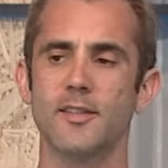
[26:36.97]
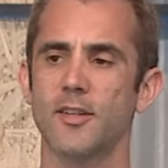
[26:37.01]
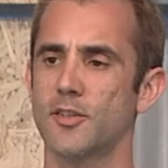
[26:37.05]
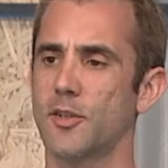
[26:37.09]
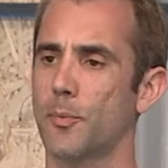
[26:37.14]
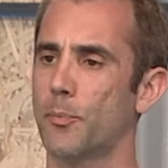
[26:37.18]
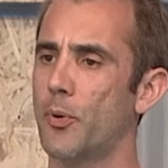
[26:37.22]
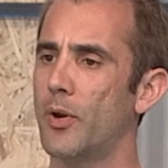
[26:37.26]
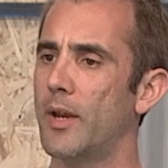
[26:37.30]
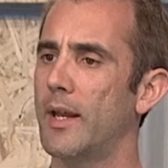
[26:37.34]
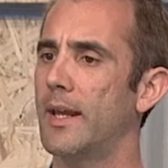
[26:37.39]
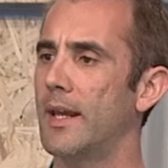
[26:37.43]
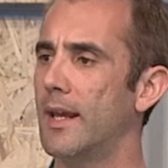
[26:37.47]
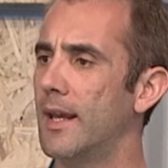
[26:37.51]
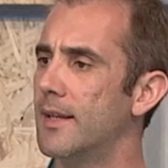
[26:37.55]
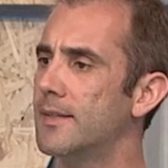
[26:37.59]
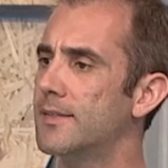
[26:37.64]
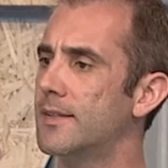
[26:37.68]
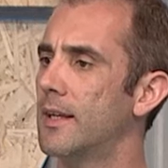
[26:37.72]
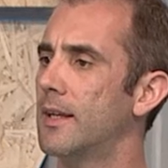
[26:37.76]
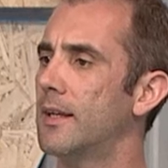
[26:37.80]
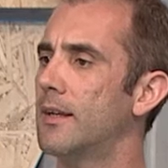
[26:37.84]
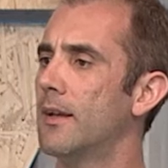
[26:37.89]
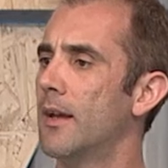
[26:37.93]
So it's a pretty
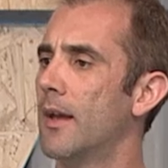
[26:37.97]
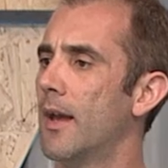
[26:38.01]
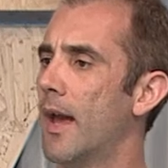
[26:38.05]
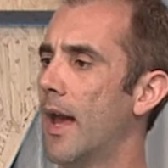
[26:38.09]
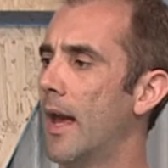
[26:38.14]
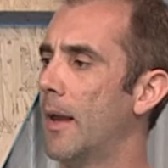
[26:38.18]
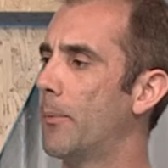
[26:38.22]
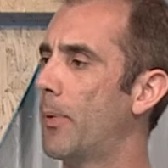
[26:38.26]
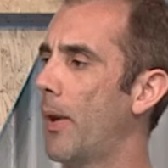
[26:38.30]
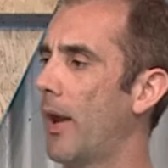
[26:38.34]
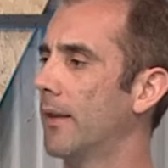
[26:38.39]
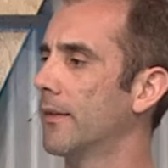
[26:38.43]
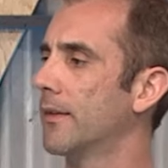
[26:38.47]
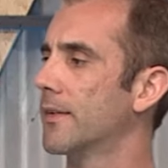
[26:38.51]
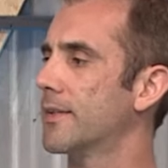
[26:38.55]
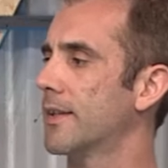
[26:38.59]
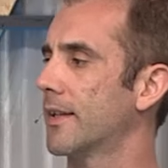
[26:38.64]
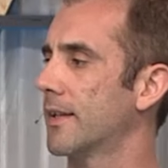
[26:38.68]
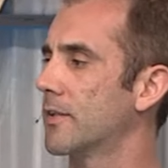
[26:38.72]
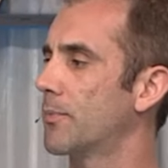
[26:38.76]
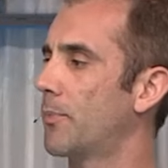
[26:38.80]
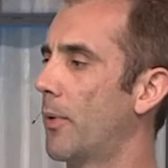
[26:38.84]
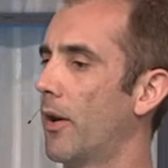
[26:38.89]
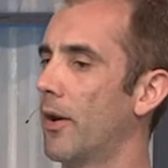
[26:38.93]
easy and painless
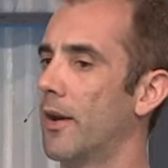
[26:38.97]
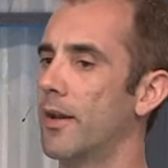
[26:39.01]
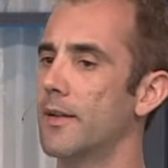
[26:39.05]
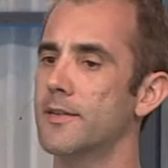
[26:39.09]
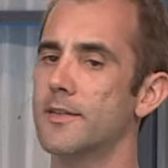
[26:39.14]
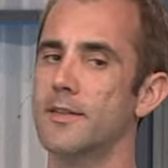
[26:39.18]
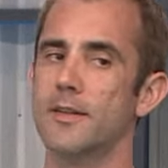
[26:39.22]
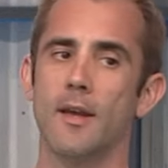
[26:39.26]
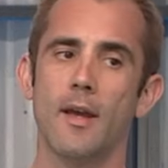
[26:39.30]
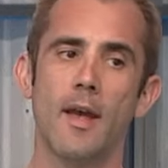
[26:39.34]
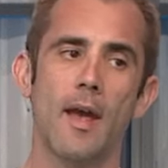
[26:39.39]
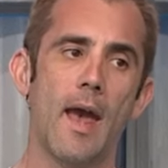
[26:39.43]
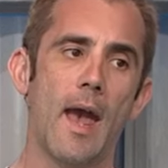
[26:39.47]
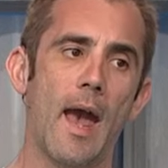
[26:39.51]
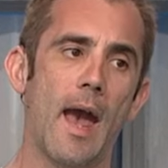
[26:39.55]
experience.